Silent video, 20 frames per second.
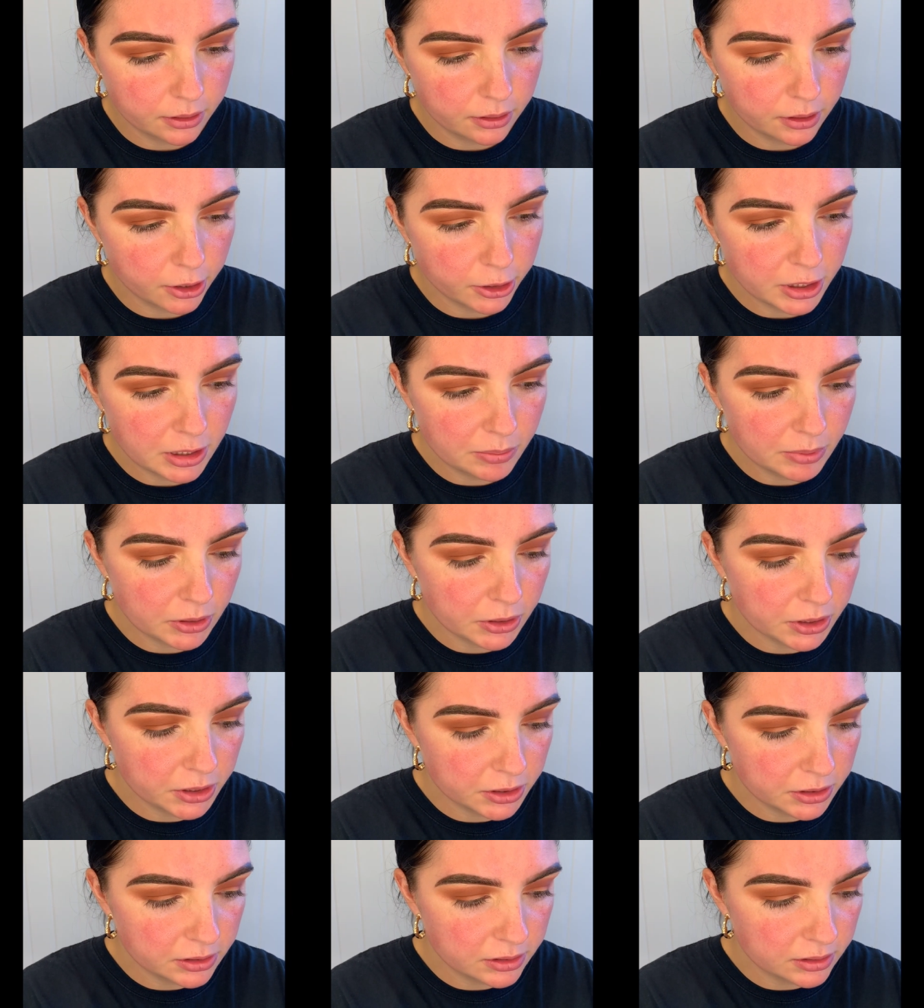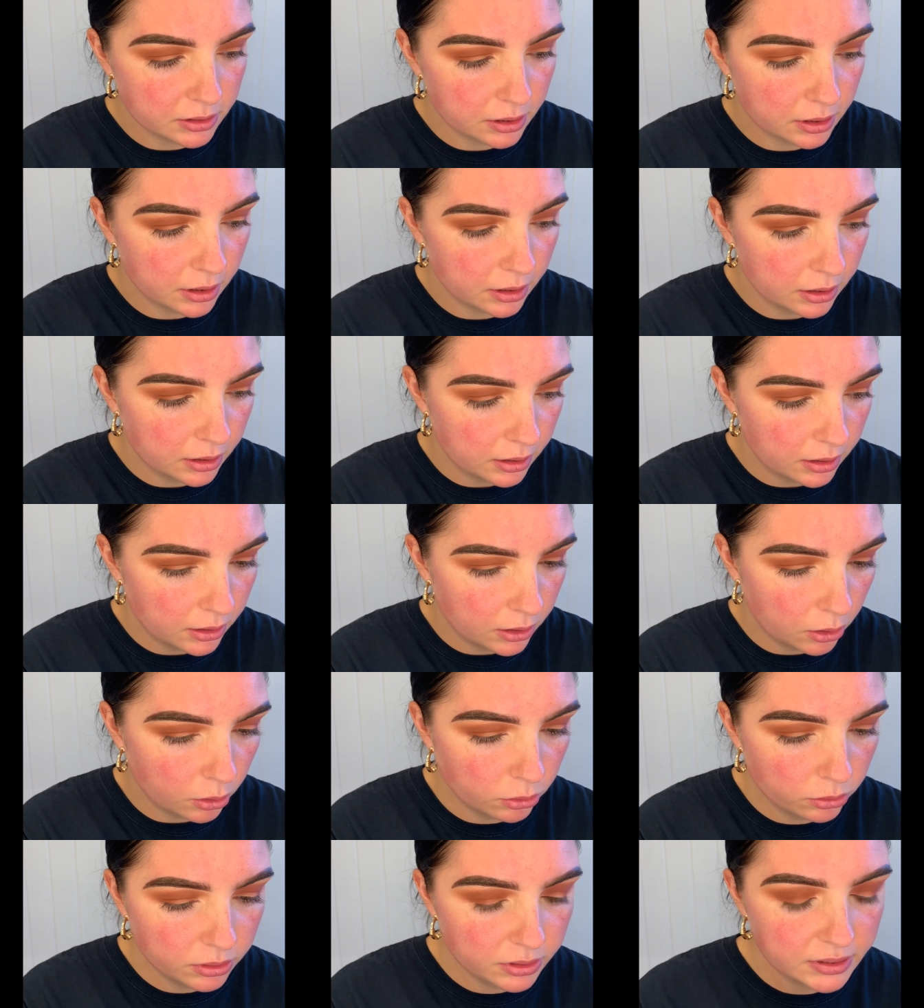only because
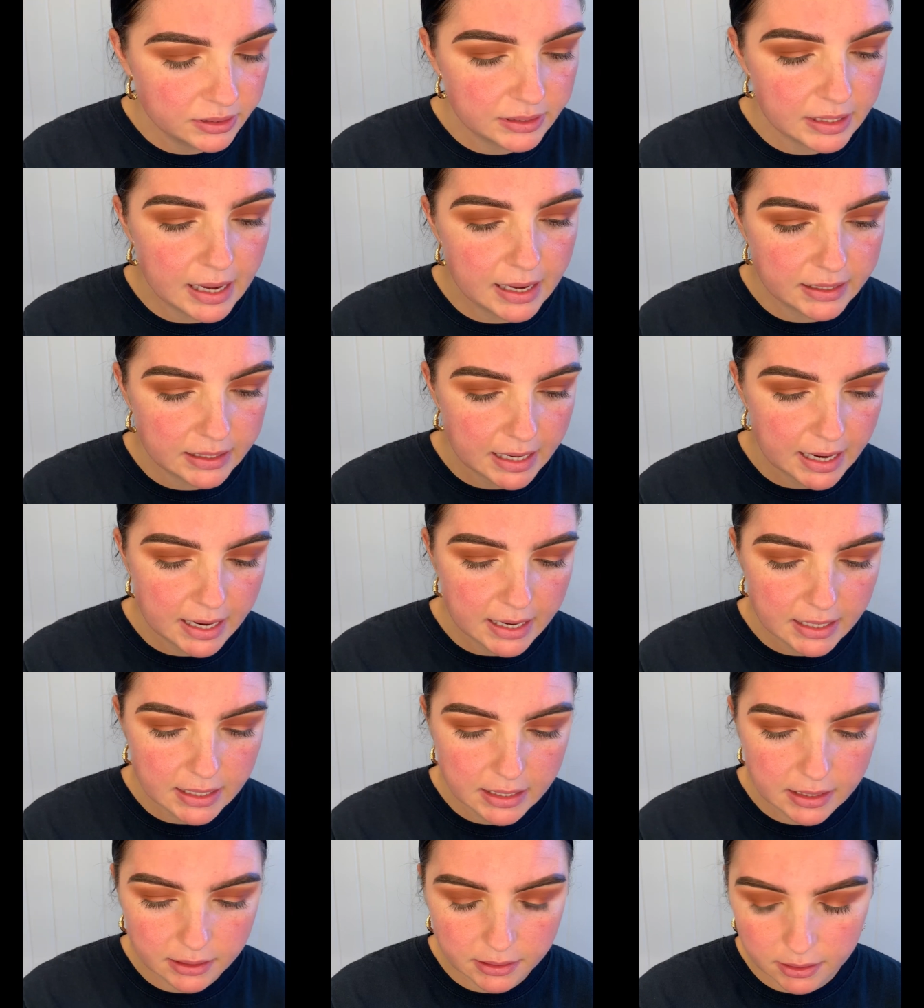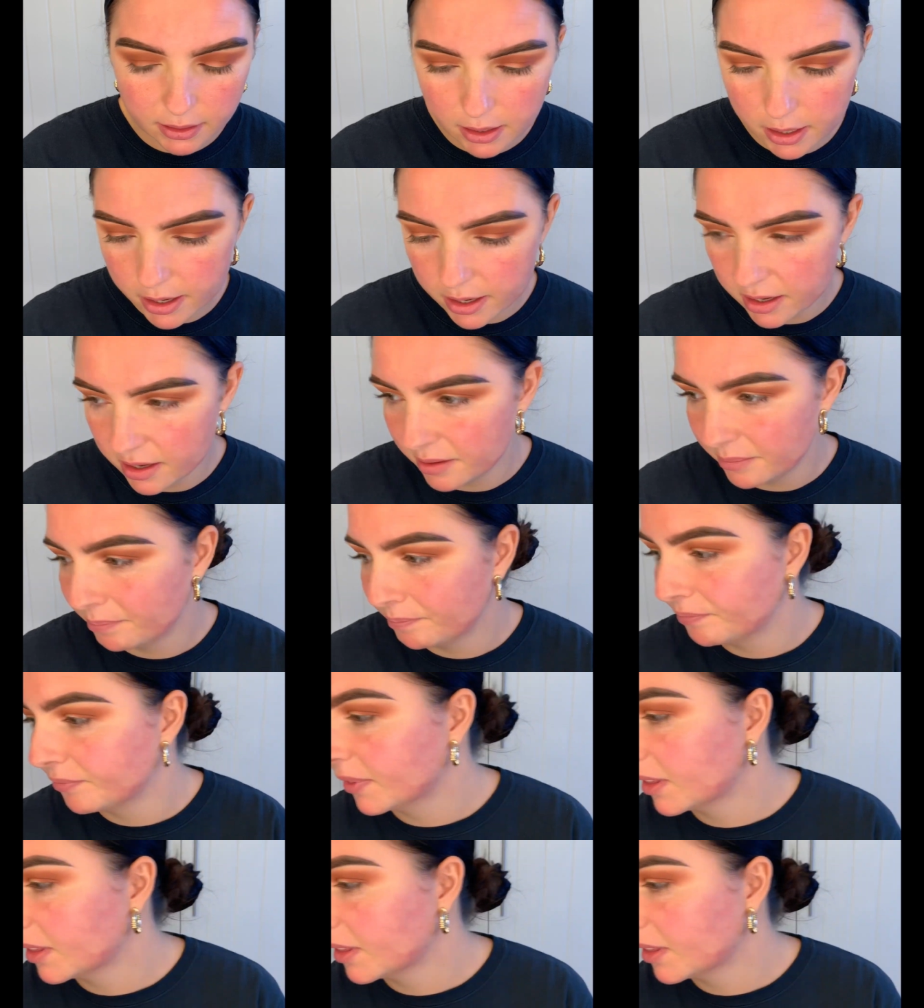on a Saturday I'm